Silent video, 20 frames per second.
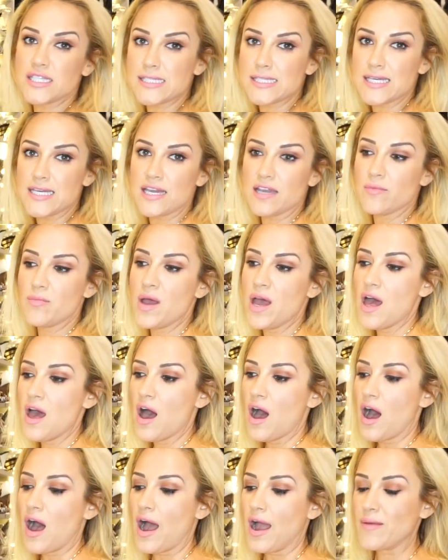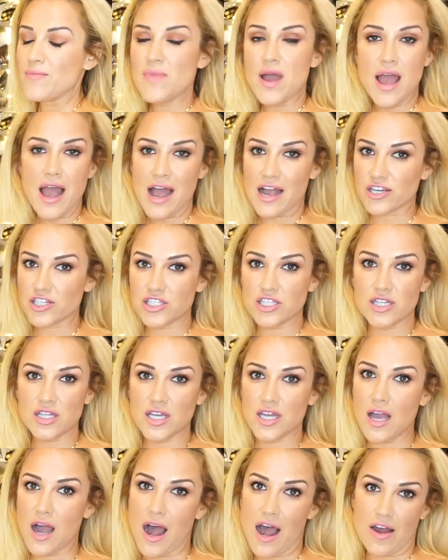seam, I'm
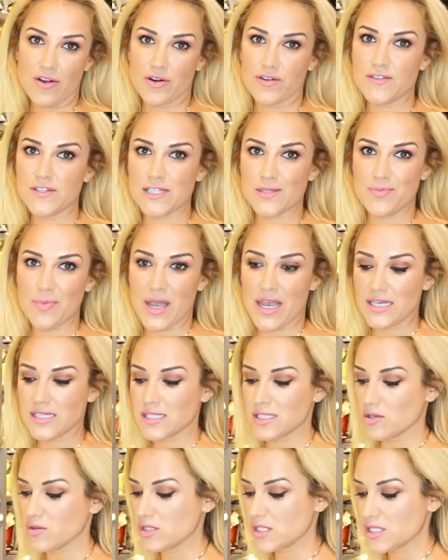actually out of space. So